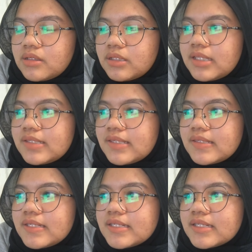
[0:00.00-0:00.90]
This
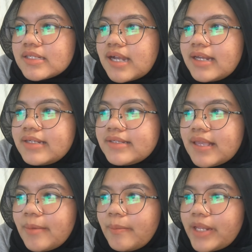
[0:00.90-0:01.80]
is the color
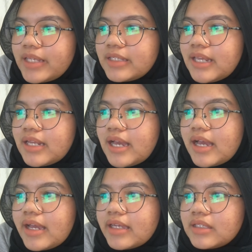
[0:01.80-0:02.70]
sampling that
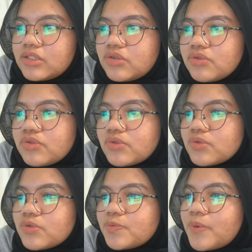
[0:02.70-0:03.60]
I choose
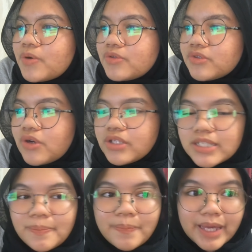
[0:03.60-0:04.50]
to post on
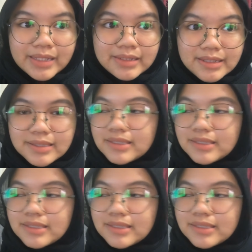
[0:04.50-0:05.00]
the Padlet.